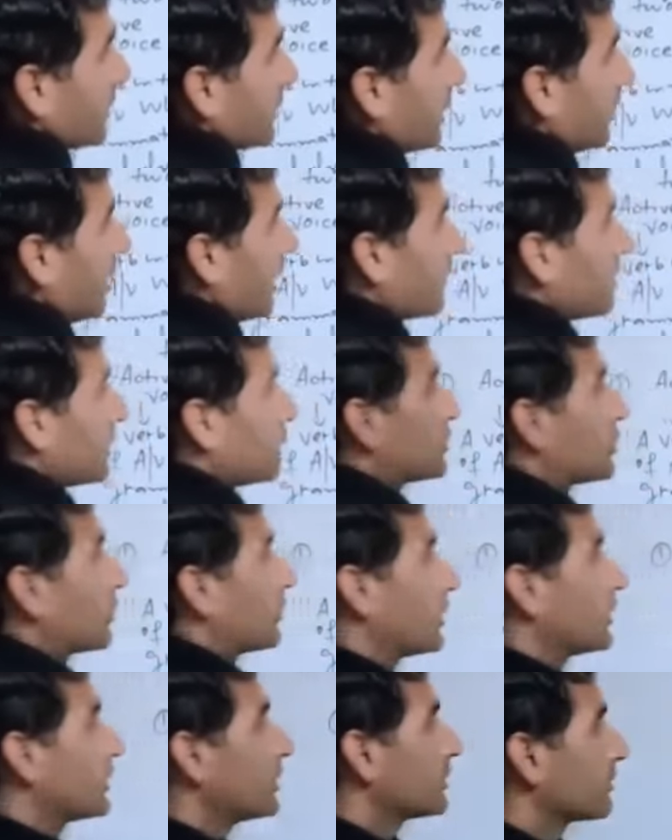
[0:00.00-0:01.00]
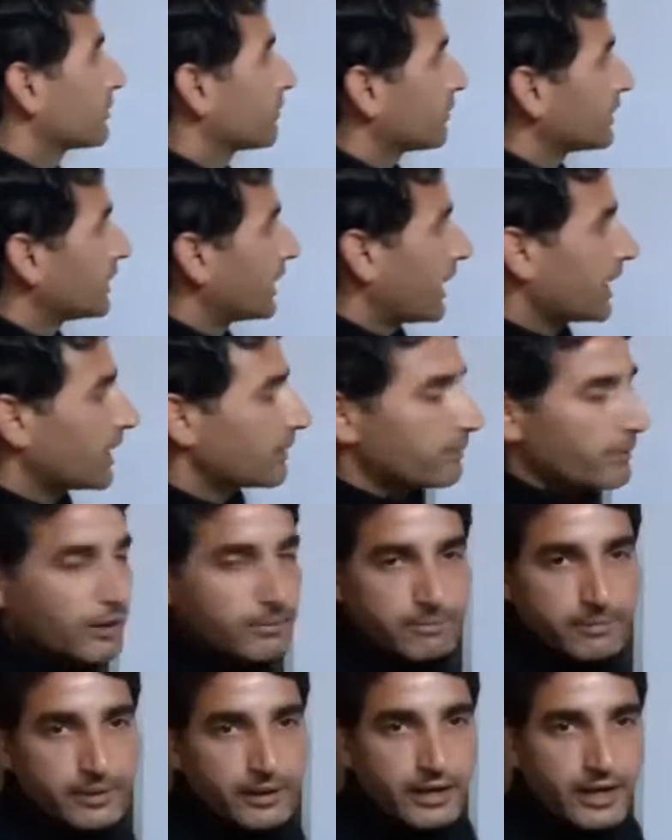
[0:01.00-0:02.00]
Now I will show it with the help
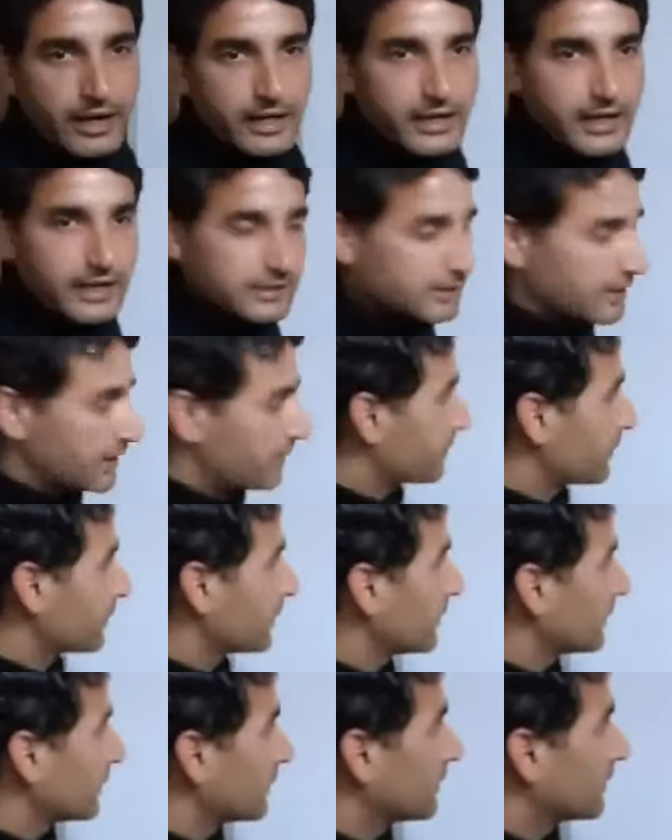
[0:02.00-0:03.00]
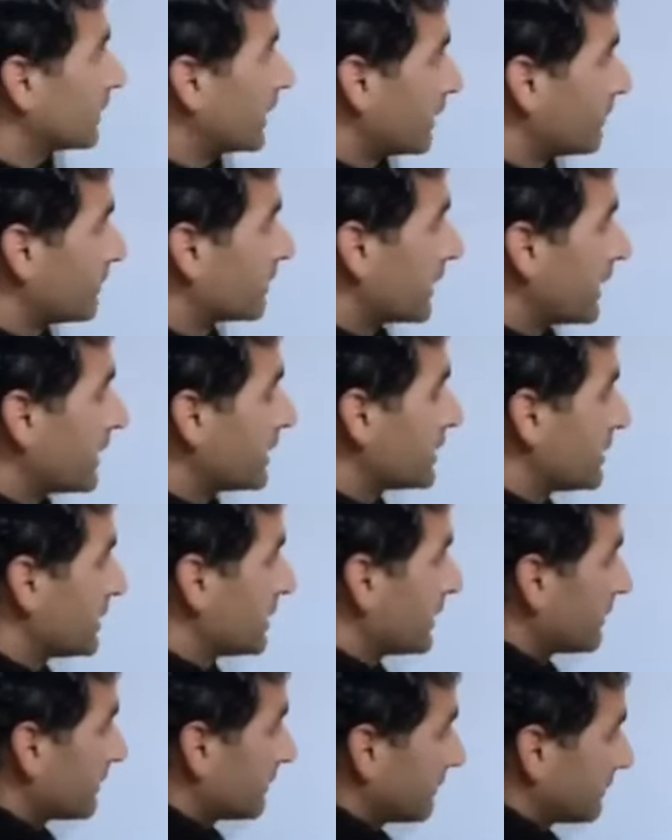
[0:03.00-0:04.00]
of an example. I will write
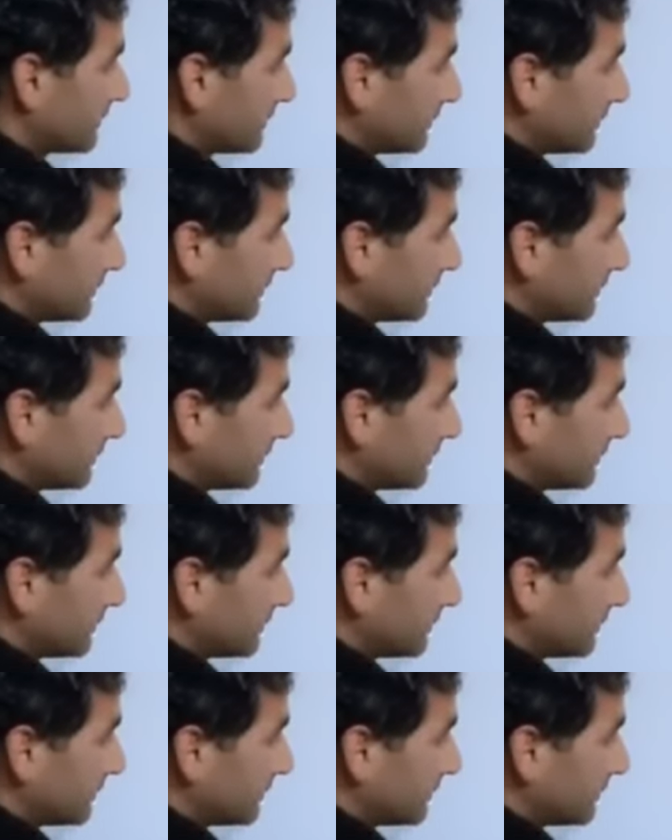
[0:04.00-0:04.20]
here,